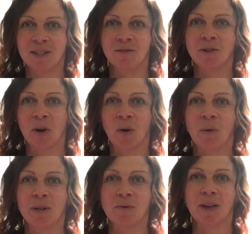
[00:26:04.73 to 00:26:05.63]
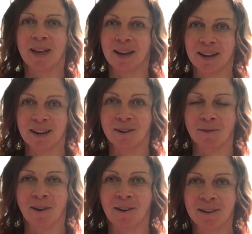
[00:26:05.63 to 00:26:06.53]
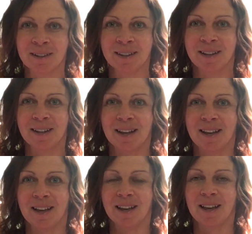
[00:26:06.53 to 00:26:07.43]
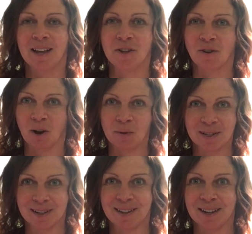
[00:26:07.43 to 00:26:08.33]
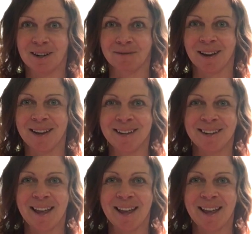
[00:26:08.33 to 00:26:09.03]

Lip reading: then you know you can't get it wrong and you're always going to get it right.